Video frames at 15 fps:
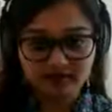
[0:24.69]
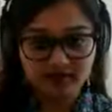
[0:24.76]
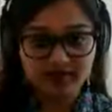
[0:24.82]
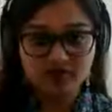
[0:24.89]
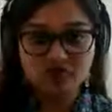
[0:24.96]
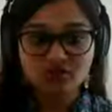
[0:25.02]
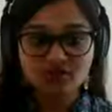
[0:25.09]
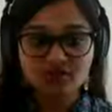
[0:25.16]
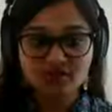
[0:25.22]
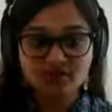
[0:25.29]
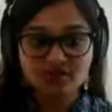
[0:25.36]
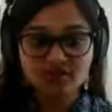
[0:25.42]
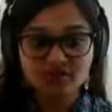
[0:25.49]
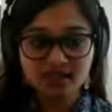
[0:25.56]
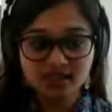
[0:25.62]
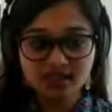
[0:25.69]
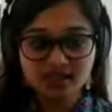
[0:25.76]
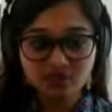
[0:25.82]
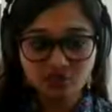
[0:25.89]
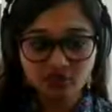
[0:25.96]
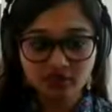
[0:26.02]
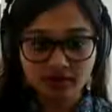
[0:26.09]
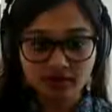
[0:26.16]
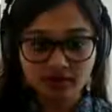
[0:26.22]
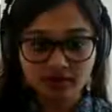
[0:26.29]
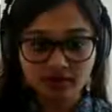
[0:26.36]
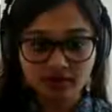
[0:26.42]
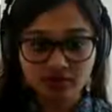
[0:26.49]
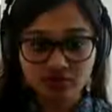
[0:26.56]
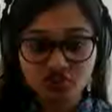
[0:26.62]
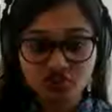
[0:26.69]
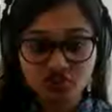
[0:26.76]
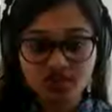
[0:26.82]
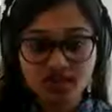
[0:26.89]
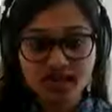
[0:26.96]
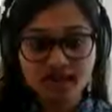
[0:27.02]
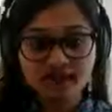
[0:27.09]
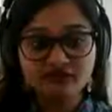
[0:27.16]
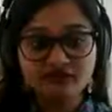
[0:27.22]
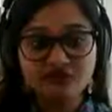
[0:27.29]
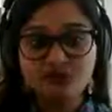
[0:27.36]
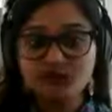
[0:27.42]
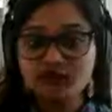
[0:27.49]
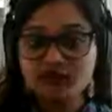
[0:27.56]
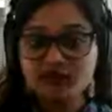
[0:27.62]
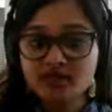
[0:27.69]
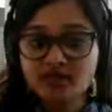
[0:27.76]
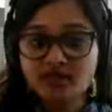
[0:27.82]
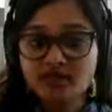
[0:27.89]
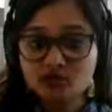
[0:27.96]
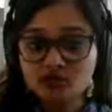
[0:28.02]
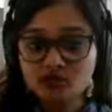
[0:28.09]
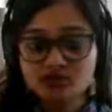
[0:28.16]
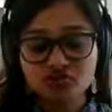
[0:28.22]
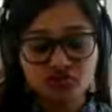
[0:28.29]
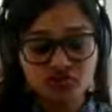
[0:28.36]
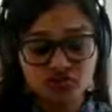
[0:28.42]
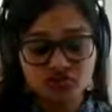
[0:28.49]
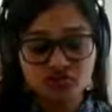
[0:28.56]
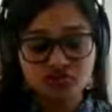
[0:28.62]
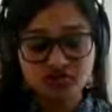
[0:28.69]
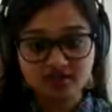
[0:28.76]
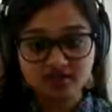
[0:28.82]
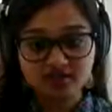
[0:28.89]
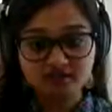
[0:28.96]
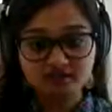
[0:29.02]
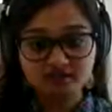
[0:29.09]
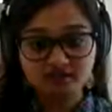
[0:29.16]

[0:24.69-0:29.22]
She plays a leading role in envisioning and formulating the group's strategies.